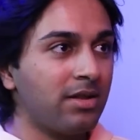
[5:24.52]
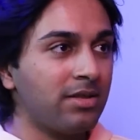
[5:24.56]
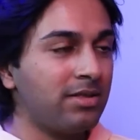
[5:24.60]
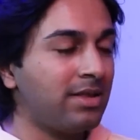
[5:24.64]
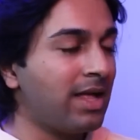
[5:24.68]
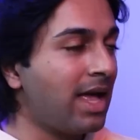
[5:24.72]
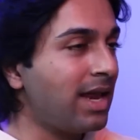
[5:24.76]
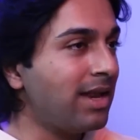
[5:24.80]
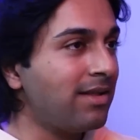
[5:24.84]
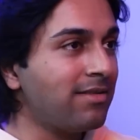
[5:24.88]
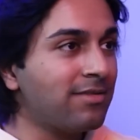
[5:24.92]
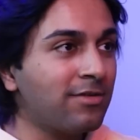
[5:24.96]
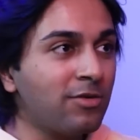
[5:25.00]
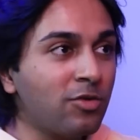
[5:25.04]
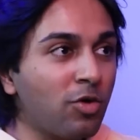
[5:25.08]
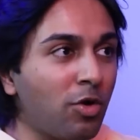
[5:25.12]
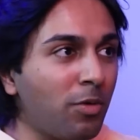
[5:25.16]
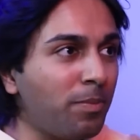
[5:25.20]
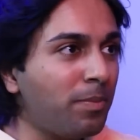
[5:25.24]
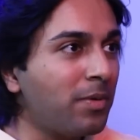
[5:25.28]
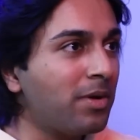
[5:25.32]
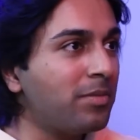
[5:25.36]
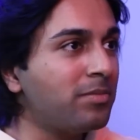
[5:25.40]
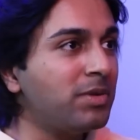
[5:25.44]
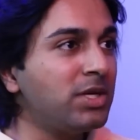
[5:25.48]
There is
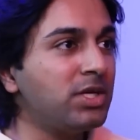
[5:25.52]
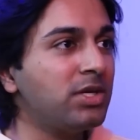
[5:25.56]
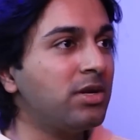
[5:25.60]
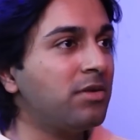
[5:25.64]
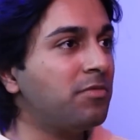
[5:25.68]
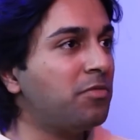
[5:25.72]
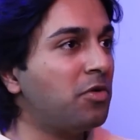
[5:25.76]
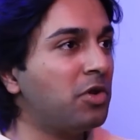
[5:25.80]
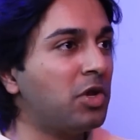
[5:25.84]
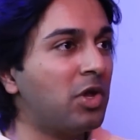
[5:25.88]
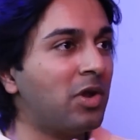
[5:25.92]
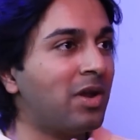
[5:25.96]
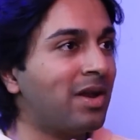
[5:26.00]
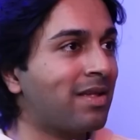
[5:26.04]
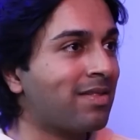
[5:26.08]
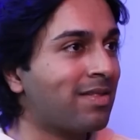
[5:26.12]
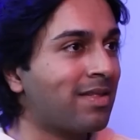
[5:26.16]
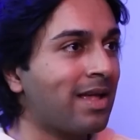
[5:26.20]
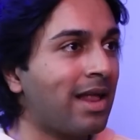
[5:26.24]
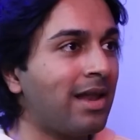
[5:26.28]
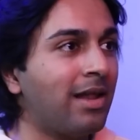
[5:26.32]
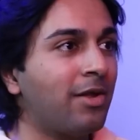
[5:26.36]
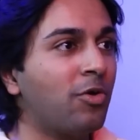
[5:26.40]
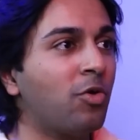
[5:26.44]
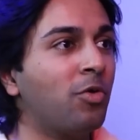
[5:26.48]
no permission for your
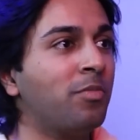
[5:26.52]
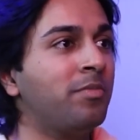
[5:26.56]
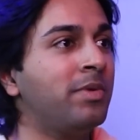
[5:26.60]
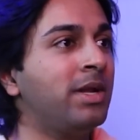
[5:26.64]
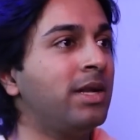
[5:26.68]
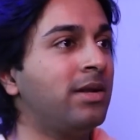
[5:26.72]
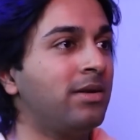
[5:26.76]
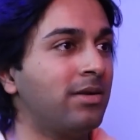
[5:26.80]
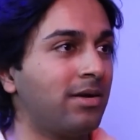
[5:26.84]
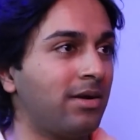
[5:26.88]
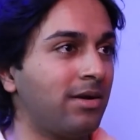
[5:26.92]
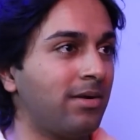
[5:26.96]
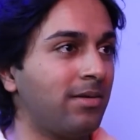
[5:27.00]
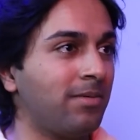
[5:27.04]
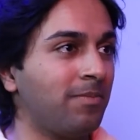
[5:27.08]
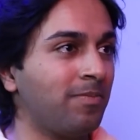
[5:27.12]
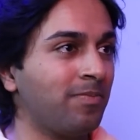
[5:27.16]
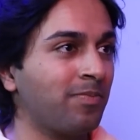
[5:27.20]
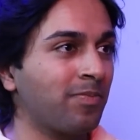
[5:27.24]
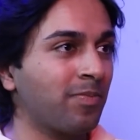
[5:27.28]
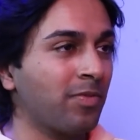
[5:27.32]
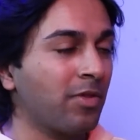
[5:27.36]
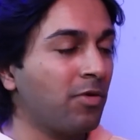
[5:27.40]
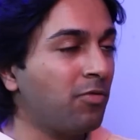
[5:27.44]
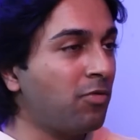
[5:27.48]
accelerometer,
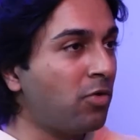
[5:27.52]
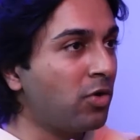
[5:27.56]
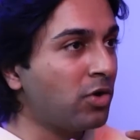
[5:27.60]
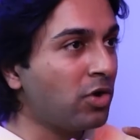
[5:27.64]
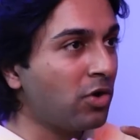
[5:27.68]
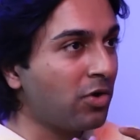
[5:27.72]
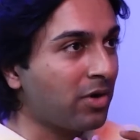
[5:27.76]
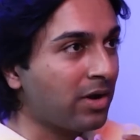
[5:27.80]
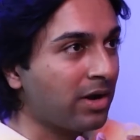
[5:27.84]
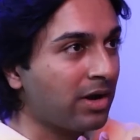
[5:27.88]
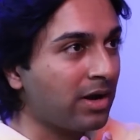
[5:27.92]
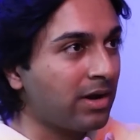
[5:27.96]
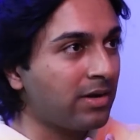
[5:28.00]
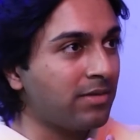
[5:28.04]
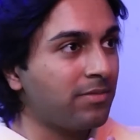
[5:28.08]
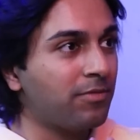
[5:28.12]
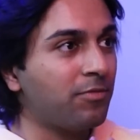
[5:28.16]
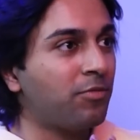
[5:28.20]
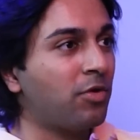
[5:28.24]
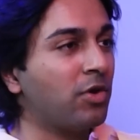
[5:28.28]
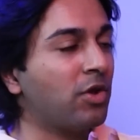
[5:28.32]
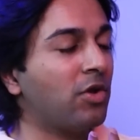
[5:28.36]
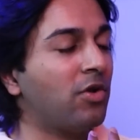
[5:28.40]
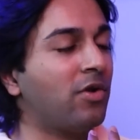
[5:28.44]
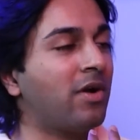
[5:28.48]
for
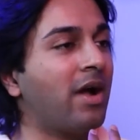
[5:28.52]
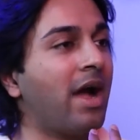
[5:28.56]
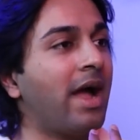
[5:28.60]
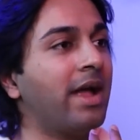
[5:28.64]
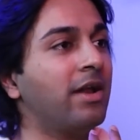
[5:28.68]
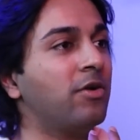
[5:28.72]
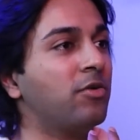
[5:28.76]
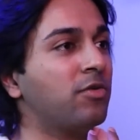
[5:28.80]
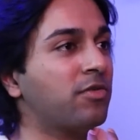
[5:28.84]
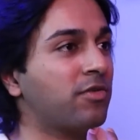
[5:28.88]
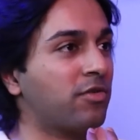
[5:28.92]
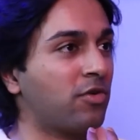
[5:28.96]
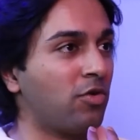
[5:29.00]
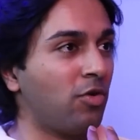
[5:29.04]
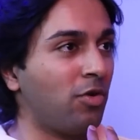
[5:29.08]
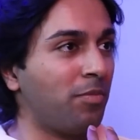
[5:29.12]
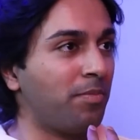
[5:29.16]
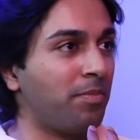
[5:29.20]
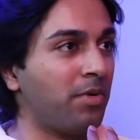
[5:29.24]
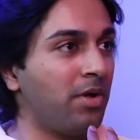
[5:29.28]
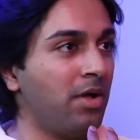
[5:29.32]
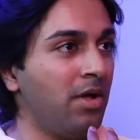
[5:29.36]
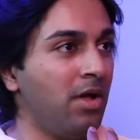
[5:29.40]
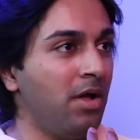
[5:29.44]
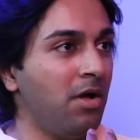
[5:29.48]
your
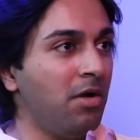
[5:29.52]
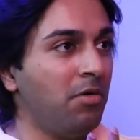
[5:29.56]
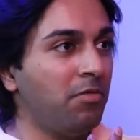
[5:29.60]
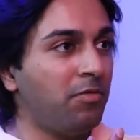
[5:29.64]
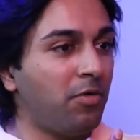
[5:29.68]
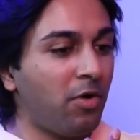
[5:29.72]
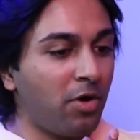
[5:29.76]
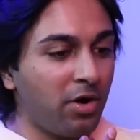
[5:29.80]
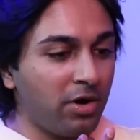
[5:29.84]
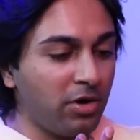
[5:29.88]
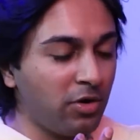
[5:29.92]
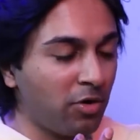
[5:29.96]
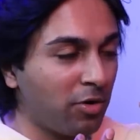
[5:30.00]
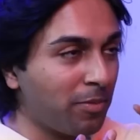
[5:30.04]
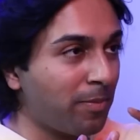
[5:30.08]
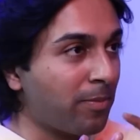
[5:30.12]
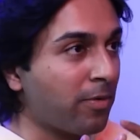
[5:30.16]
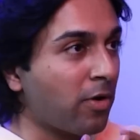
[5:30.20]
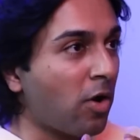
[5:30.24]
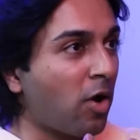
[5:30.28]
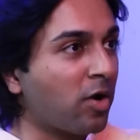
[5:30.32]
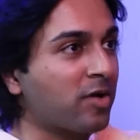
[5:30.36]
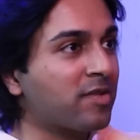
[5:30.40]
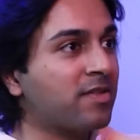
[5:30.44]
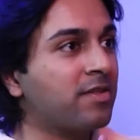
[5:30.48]
gyroscope, for your
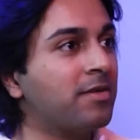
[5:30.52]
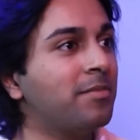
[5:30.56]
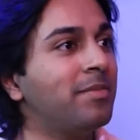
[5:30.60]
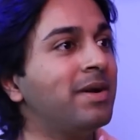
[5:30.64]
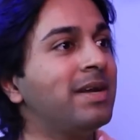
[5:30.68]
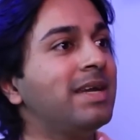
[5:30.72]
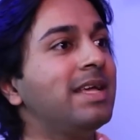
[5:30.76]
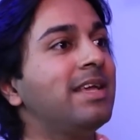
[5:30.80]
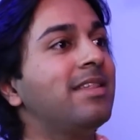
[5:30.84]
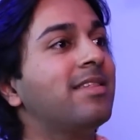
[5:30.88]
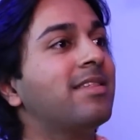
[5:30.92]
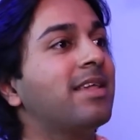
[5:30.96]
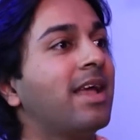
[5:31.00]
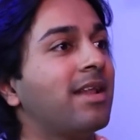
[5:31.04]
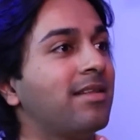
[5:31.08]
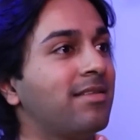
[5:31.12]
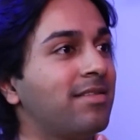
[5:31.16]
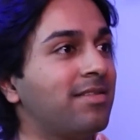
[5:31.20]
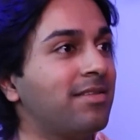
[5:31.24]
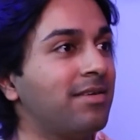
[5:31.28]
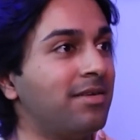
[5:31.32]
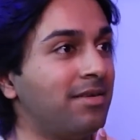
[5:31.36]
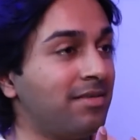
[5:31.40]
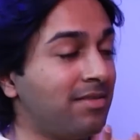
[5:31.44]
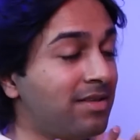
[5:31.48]
proximity
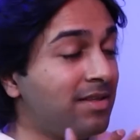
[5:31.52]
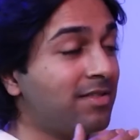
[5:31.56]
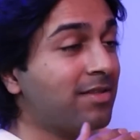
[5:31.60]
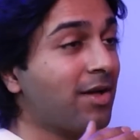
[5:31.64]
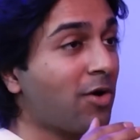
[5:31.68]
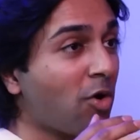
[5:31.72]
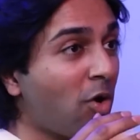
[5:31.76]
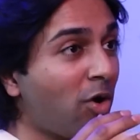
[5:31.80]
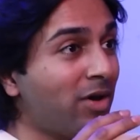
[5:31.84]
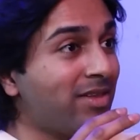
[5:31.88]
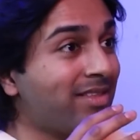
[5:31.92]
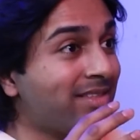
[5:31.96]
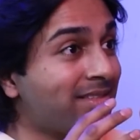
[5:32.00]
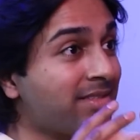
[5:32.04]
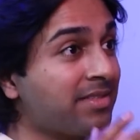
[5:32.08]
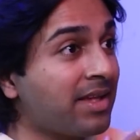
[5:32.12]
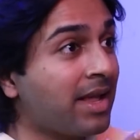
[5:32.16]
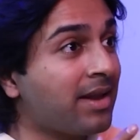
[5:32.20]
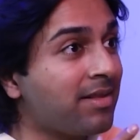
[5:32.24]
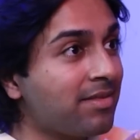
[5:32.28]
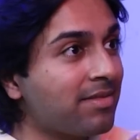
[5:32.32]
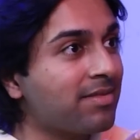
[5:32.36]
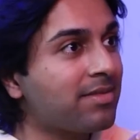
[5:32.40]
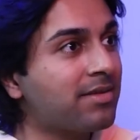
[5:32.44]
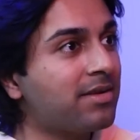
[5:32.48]
sensors. These are all
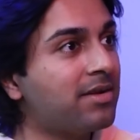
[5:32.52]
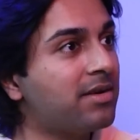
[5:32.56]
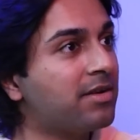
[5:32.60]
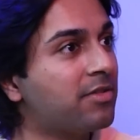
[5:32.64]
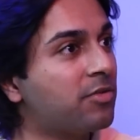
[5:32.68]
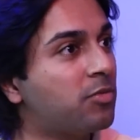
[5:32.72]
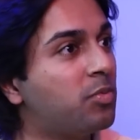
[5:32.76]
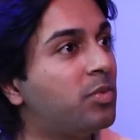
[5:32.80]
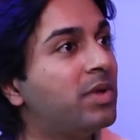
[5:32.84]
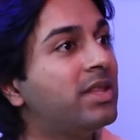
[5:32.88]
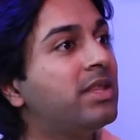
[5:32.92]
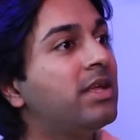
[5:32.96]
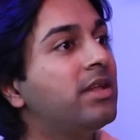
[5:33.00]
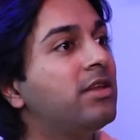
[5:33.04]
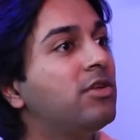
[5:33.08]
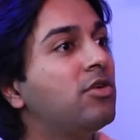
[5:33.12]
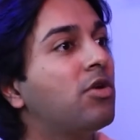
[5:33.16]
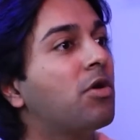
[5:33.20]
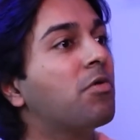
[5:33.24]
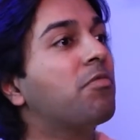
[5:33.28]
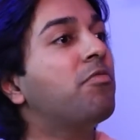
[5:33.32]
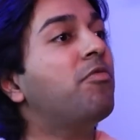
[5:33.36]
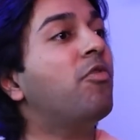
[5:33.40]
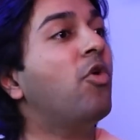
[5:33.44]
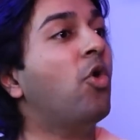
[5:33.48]
sensors within
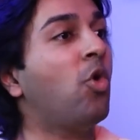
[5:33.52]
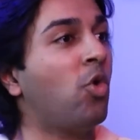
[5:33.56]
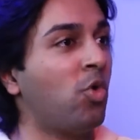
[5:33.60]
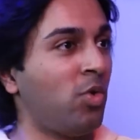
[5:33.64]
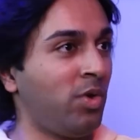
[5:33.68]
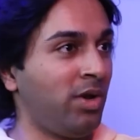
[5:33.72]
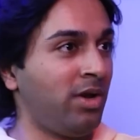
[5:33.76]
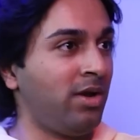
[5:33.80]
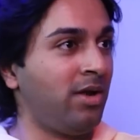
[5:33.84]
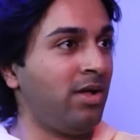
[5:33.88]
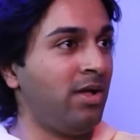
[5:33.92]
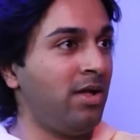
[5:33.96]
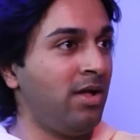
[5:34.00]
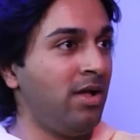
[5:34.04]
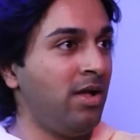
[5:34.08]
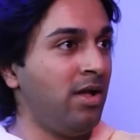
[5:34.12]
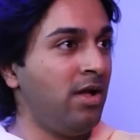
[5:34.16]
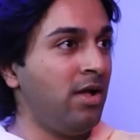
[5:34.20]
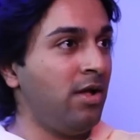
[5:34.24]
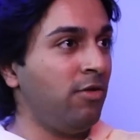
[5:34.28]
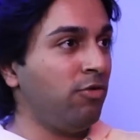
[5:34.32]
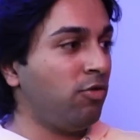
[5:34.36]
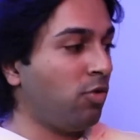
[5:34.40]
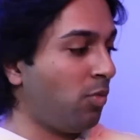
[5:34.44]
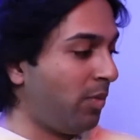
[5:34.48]
your phone.
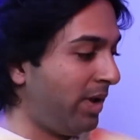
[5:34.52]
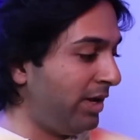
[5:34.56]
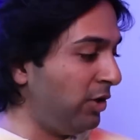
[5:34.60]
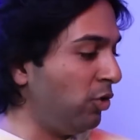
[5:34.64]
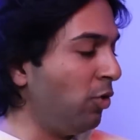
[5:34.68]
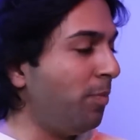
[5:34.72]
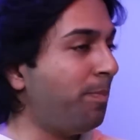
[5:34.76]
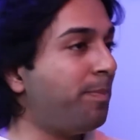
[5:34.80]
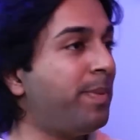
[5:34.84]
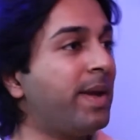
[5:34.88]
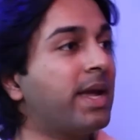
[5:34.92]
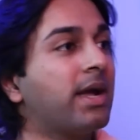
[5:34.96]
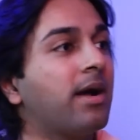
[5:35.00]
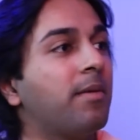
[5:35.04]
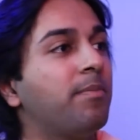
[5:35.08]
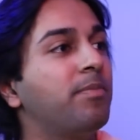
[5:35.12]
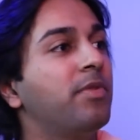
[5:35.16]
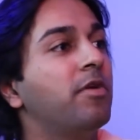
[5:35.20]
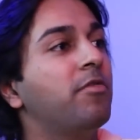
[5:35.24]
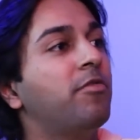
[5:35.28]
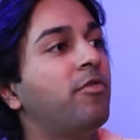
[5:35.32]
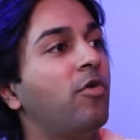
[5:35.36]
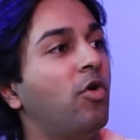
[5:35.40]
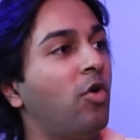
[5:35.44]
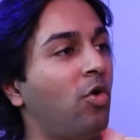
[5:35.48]
So when you pick up
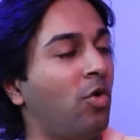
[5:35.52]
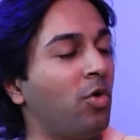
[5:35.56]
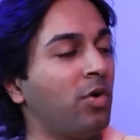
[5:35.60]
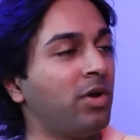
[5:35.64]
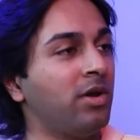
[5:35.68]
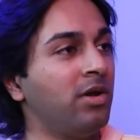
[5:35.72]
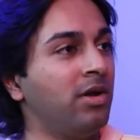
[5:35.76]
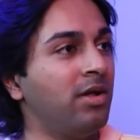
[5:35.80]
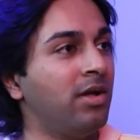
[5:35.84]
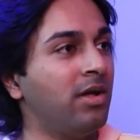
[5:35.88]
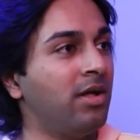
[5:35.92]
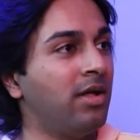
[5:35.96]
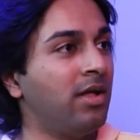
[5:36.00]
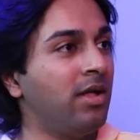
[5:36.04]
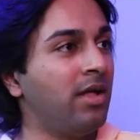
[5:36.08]
the phone